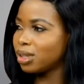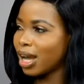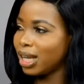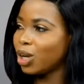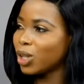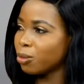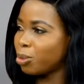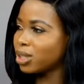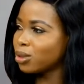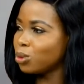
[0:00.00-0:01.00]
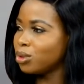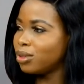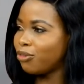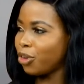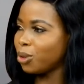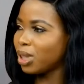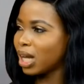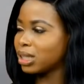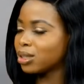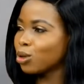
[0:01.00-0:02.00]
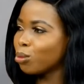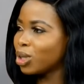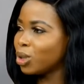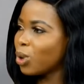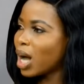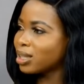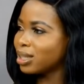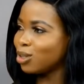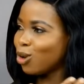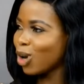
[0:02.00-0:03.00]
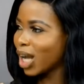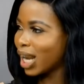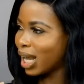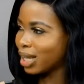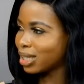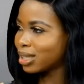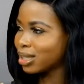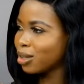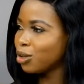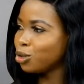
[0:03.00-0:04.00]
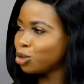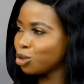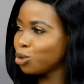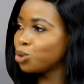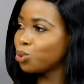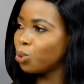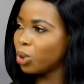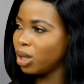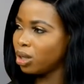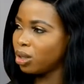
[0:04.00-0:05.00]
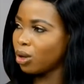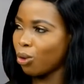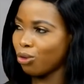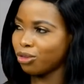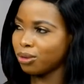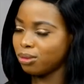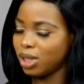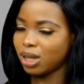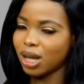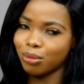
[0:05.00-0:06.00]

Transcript: any other person would feel that somebody who has the long legs should win over me.